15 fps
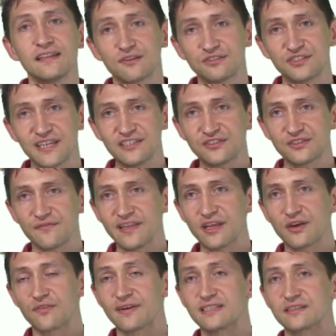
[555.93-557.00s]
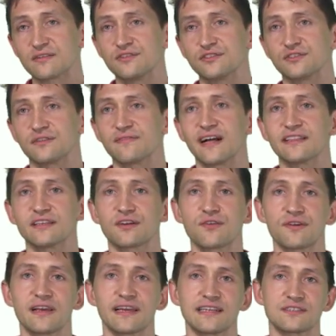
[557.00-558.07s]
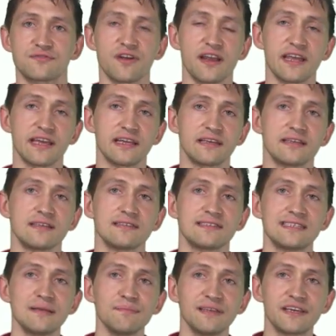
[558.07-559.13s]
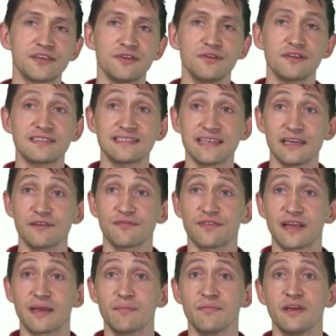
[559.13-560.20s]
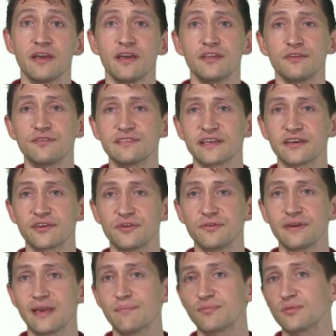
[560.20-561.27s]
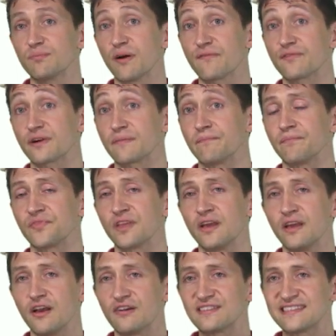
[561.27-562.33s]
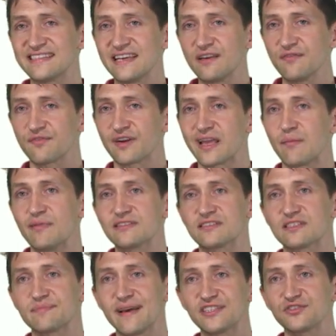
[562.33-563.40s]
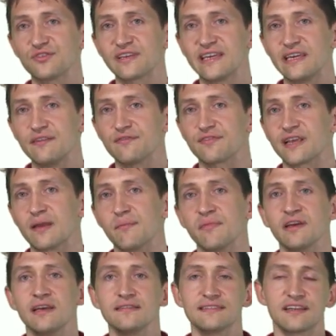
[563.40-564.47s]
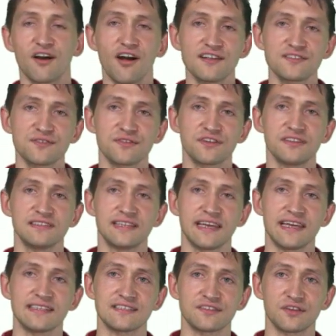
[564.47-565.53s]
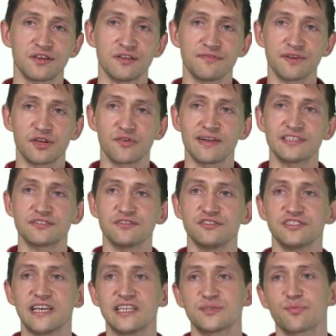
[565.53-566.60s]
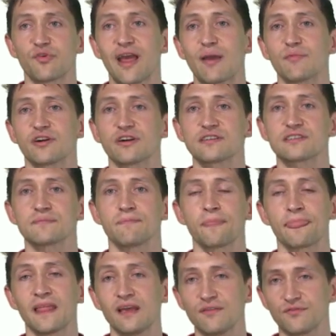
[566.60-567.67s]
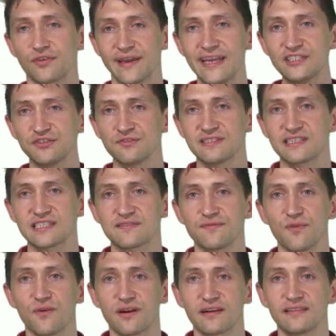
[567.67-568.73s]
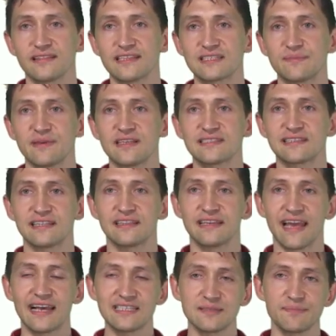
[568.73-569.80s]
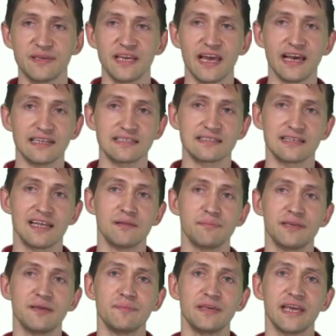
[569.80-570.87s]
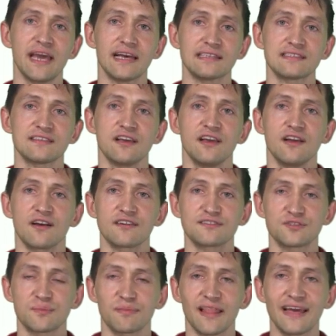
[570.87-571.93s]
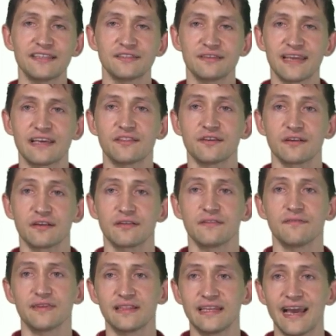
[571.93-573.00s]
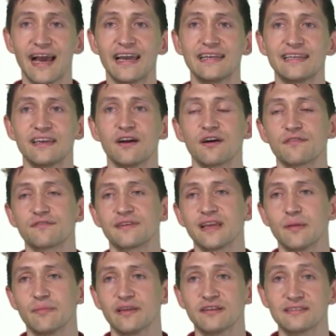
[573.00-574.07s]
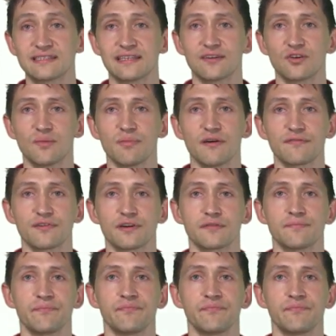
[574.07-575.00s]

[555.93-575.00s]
To change the video resolution while the codec is running, simply queue a sync frame using Q input buffer. A sync frame is a special keyframe that also contains the configuration change parameters. For H two sixty-four, this means that the S P S and P P S are supplied together with the I D R frame in a single buffer.